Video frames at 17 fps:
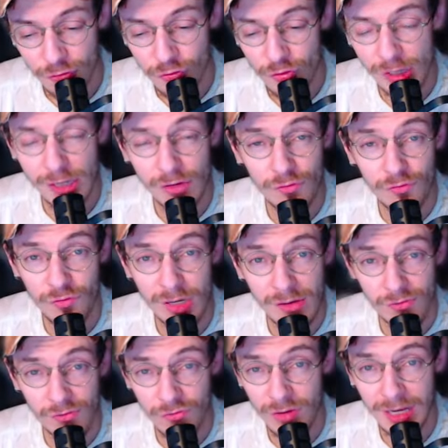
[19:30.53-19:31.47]
really,
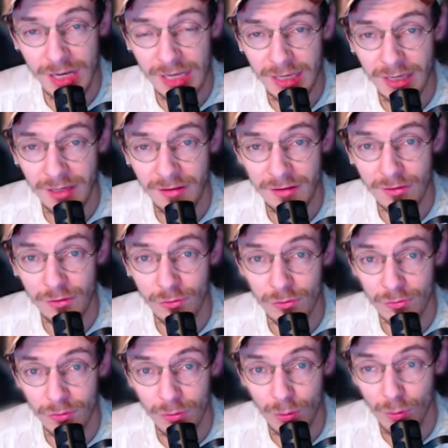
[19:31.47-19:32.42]
really, really easy to
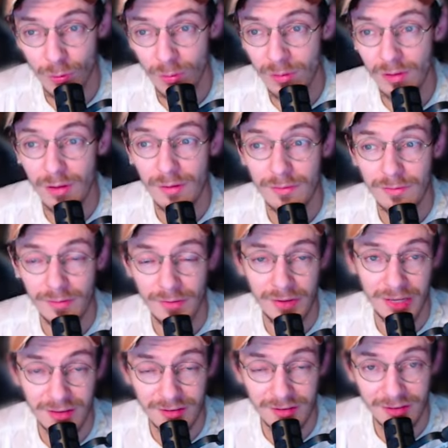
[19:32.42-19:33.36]
roll a
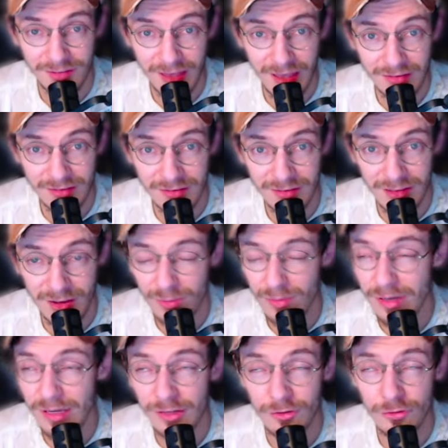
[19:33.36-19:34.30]
Nyx Assassin
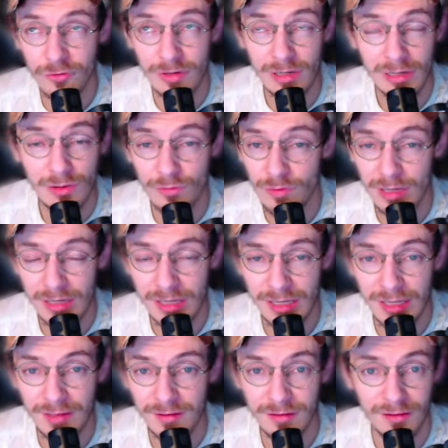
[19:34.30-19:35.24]
now. It's really, really
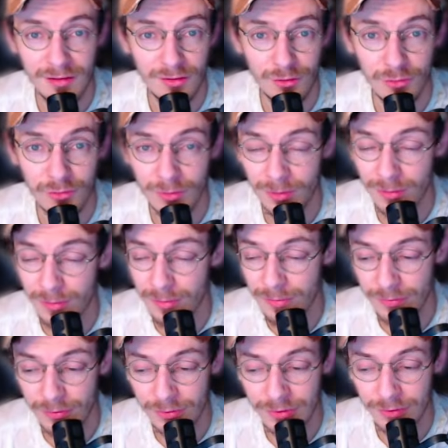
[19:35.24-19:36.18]
easy to roll
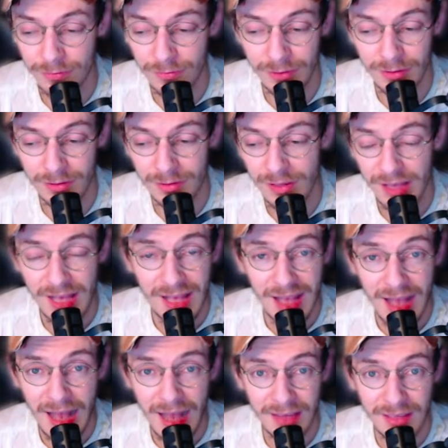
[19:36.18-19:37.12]
for different
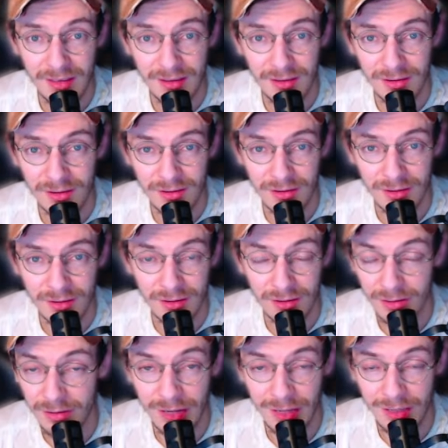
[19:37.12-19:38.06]
Akia,
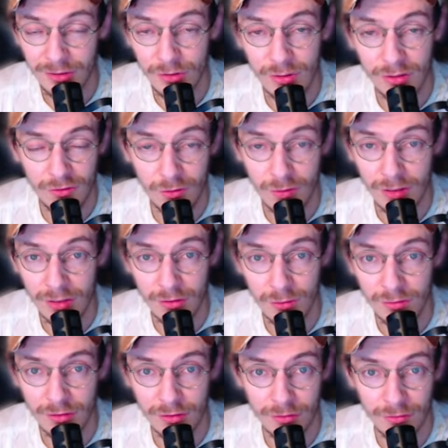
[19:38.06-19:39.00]
like units you can
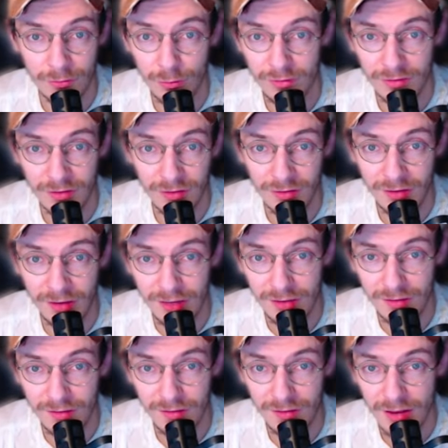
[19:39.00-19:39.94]
use as fruits as
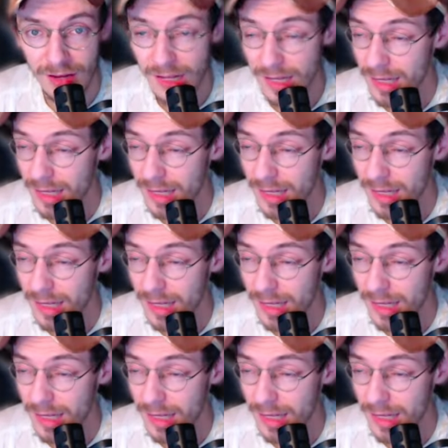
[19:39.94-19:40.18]
seeds.